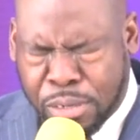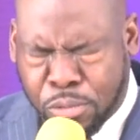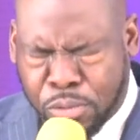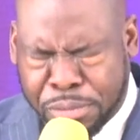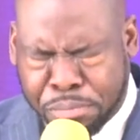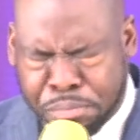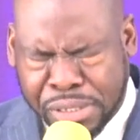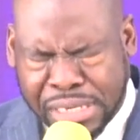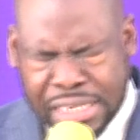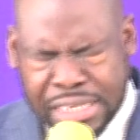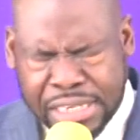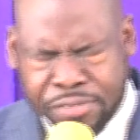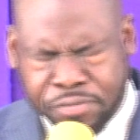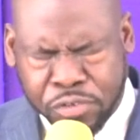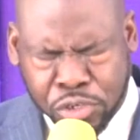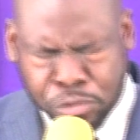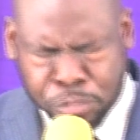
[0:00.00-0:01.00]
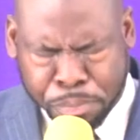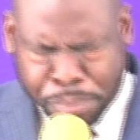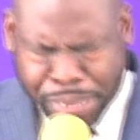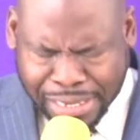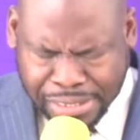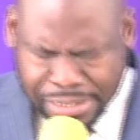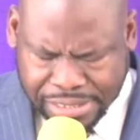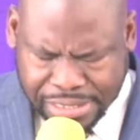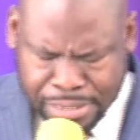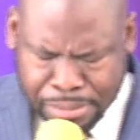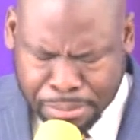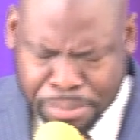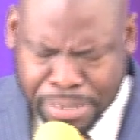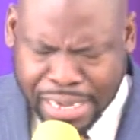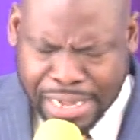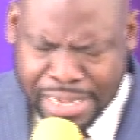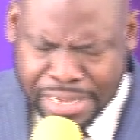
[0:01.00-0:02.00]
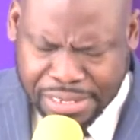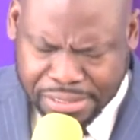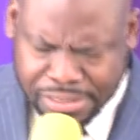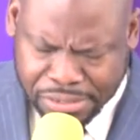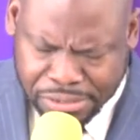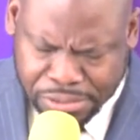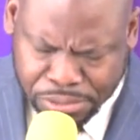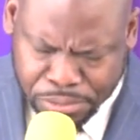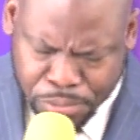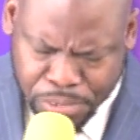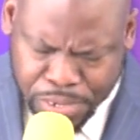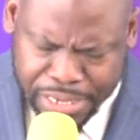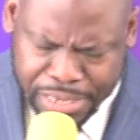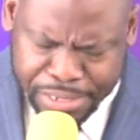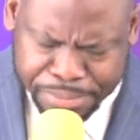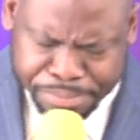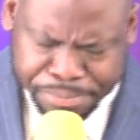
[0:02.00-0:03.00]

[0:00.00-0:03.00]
we believe you passing by this way.